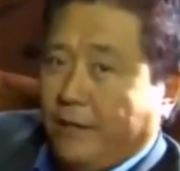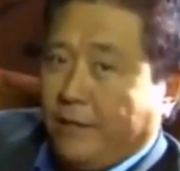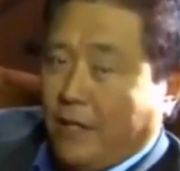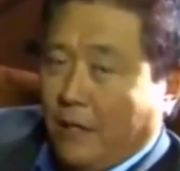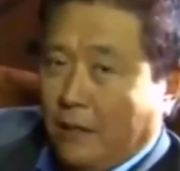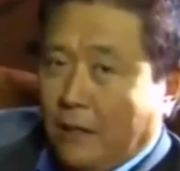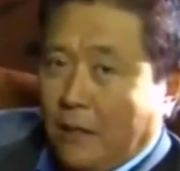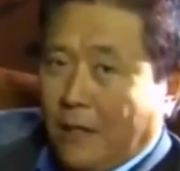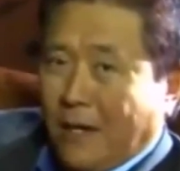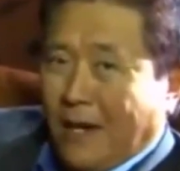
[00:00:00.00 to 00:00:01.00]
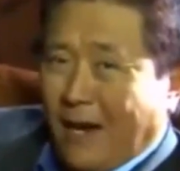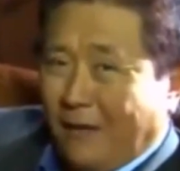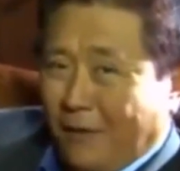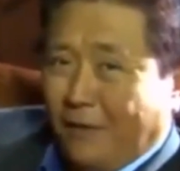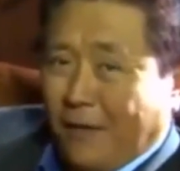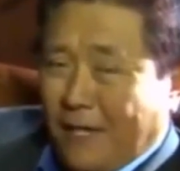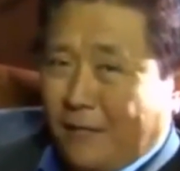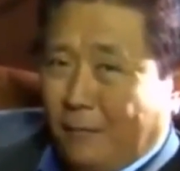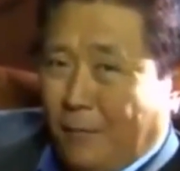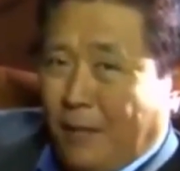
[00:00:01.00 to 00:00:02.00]
dad side. And I think
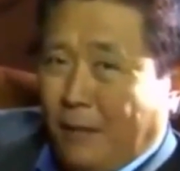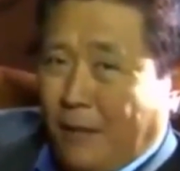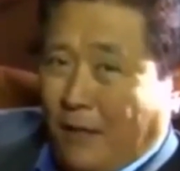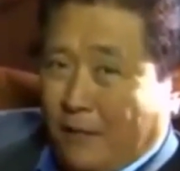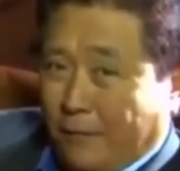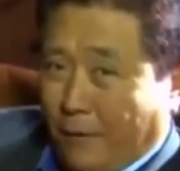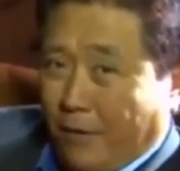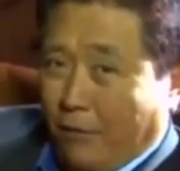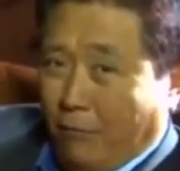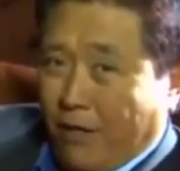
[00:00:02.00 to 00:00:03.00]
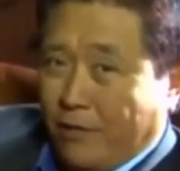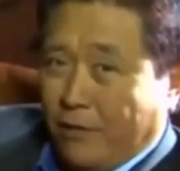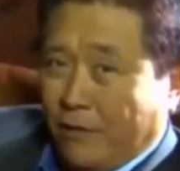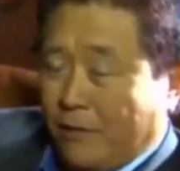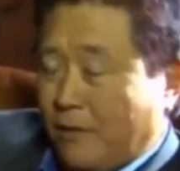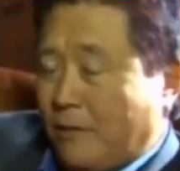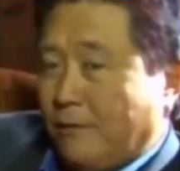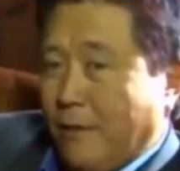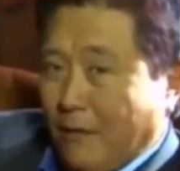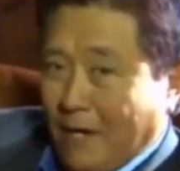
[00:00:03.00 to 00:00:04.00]
that's a big thing. It's a very gracious, it's
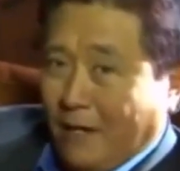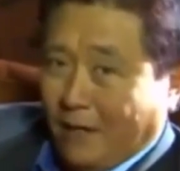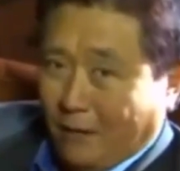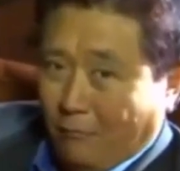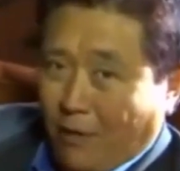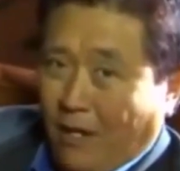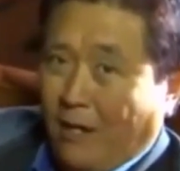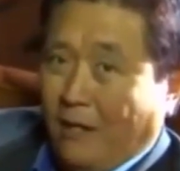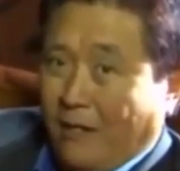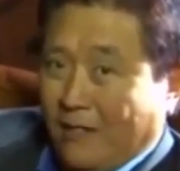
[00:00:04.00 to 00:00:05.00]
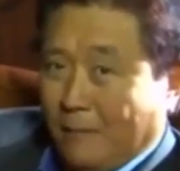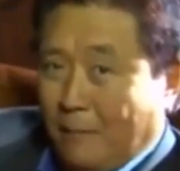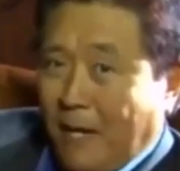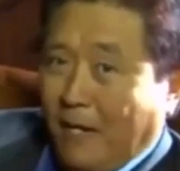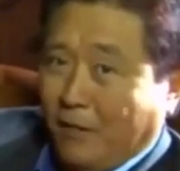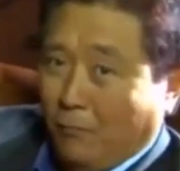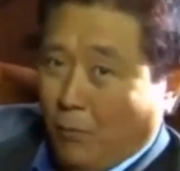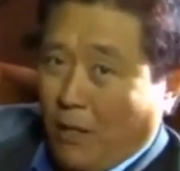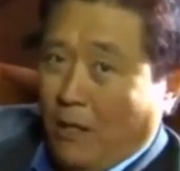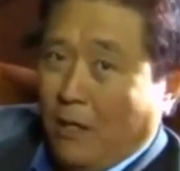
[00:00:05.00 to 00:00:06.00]
a very elegant way, it's a patient
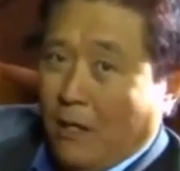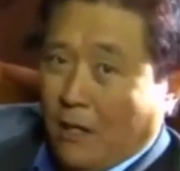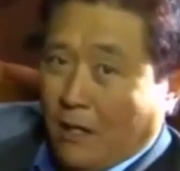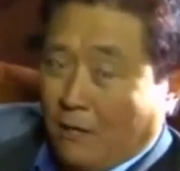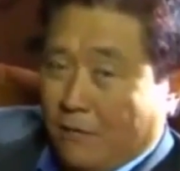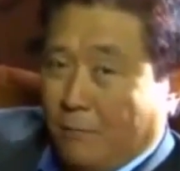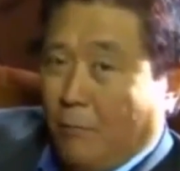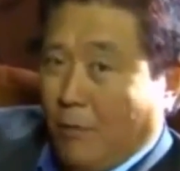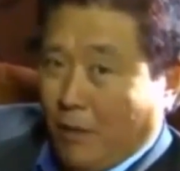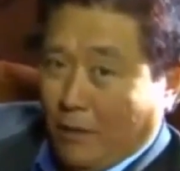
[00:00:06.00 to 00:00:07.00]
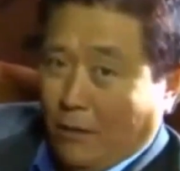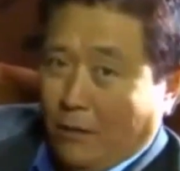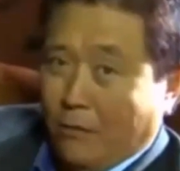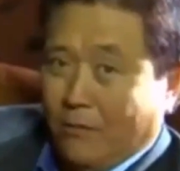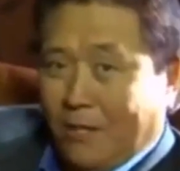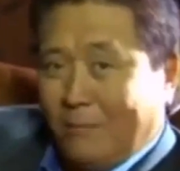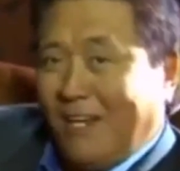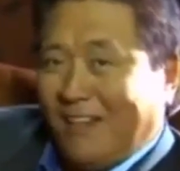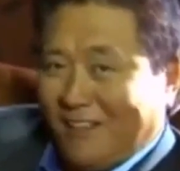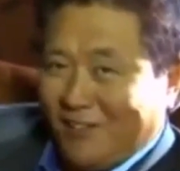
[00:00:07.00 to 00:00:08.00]
way of supporting you in
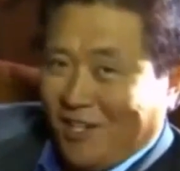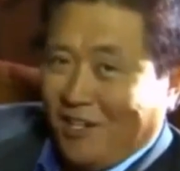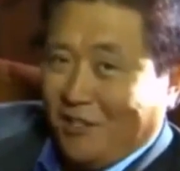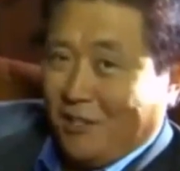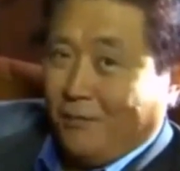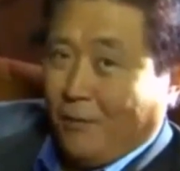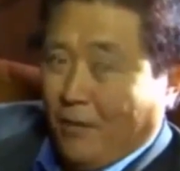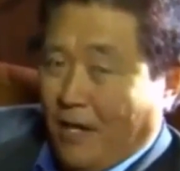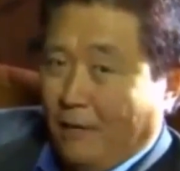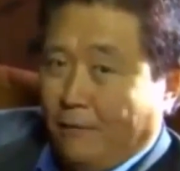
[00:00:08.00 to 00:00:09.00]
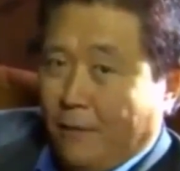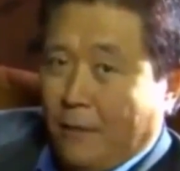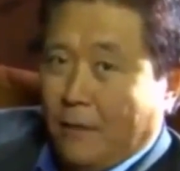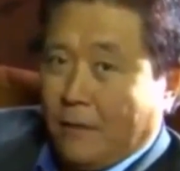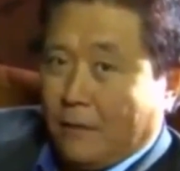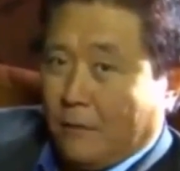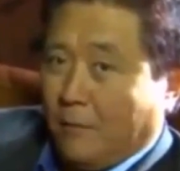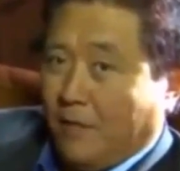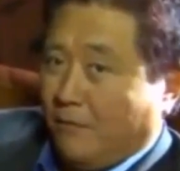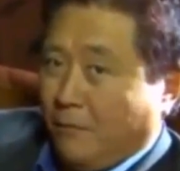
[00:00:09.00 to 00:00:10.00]
making the changes of your life. So
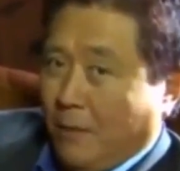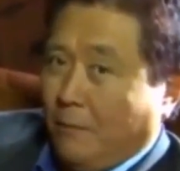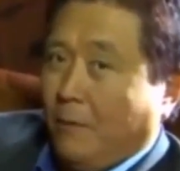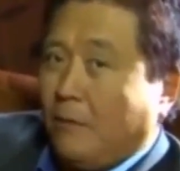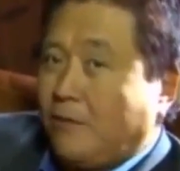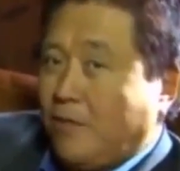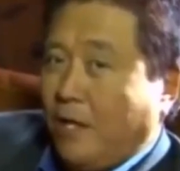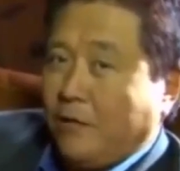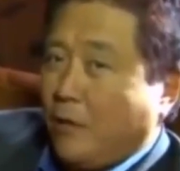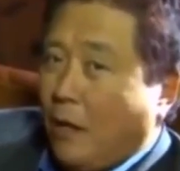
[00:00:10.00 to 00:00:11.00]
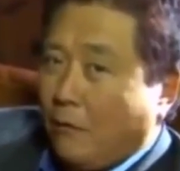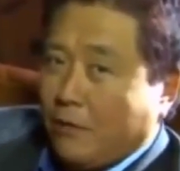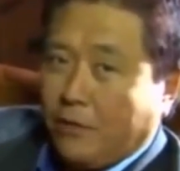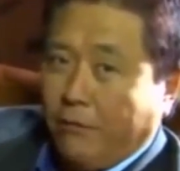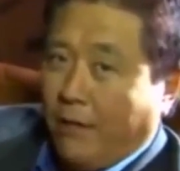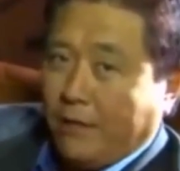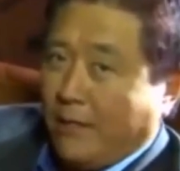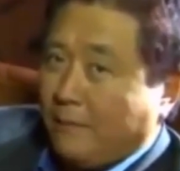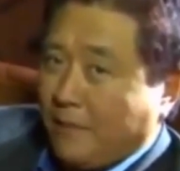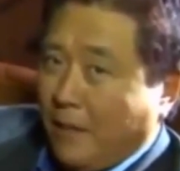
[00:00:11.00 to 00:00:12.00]
please remember, change always creates
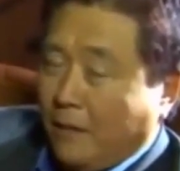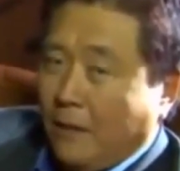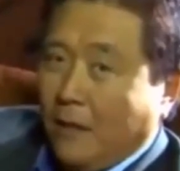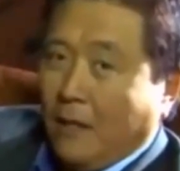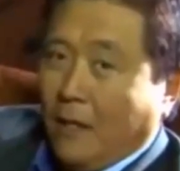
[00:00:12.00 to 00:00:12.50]
upset,